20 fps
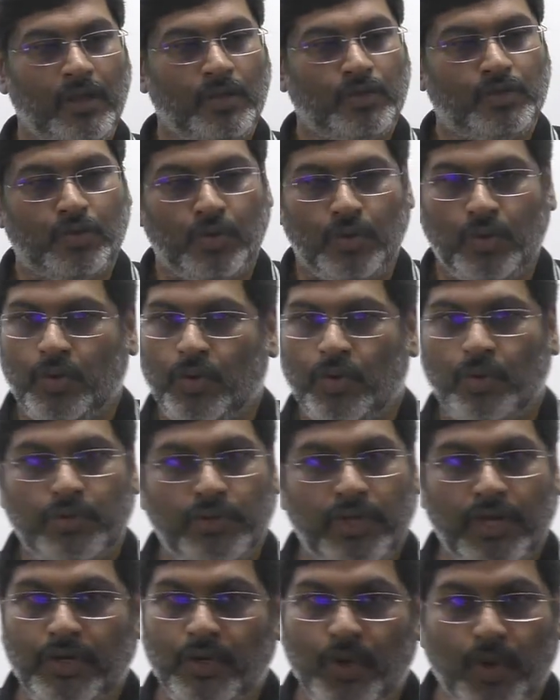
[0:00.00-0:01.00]
So
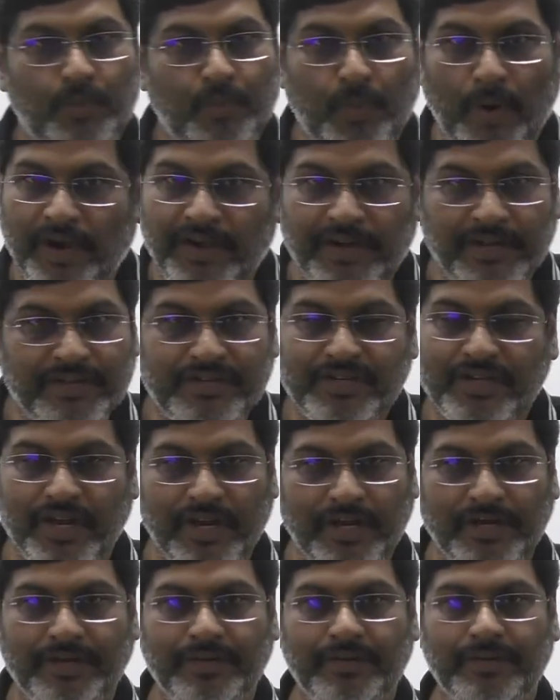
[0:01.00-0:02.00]
then your point is
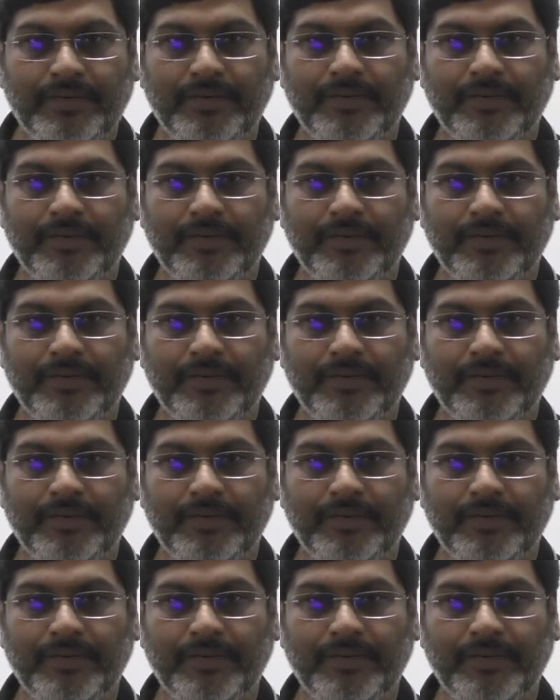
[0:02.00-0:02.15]
correct.